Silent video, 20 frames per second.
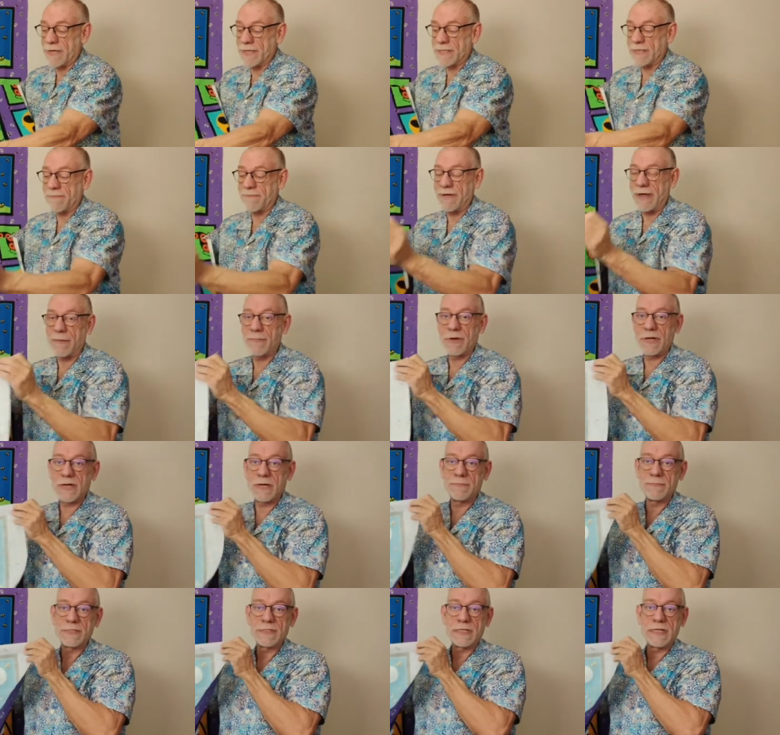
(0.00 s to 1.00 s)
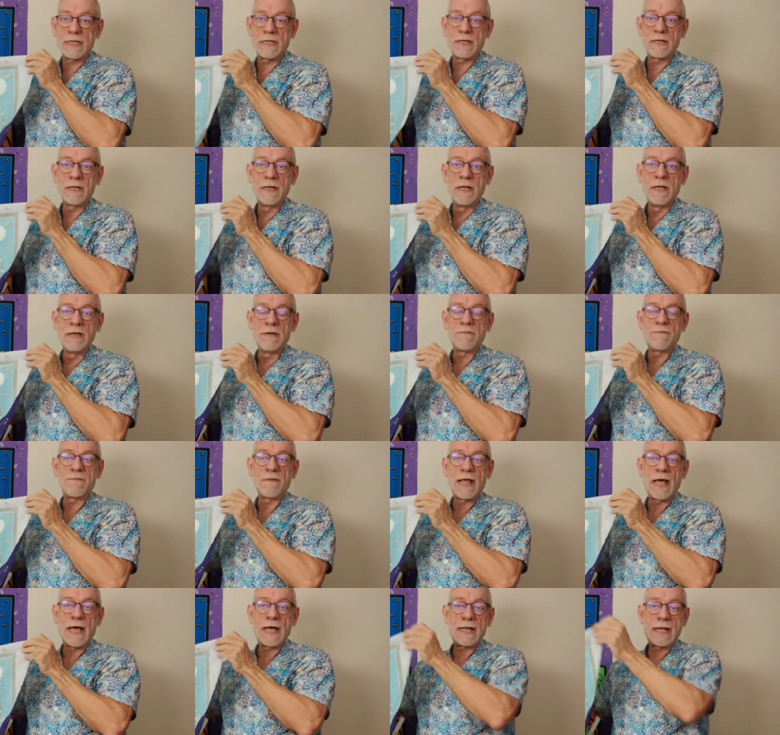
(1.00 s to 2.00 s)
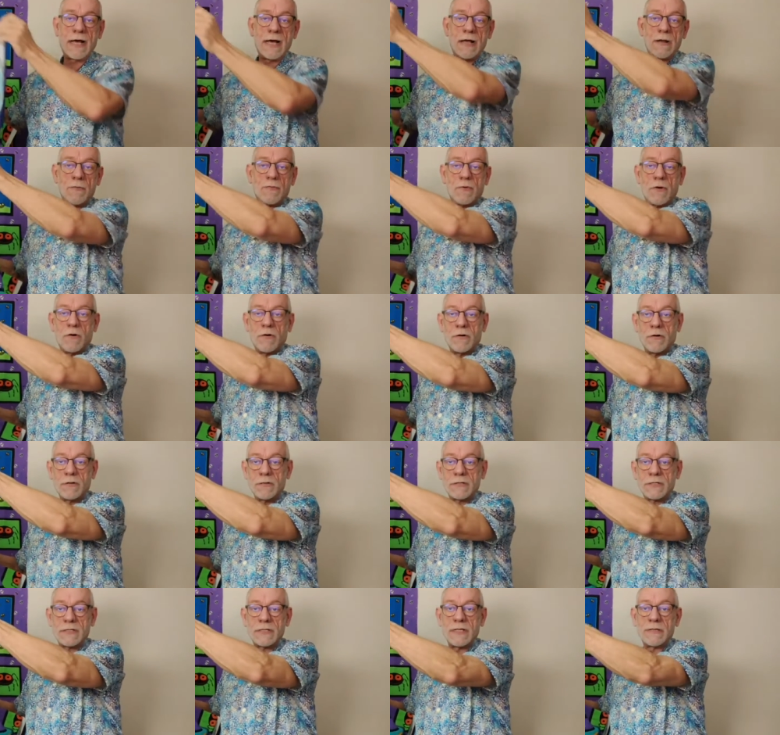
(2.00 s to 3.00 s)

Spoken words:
because the fabric comes in flat on rolls,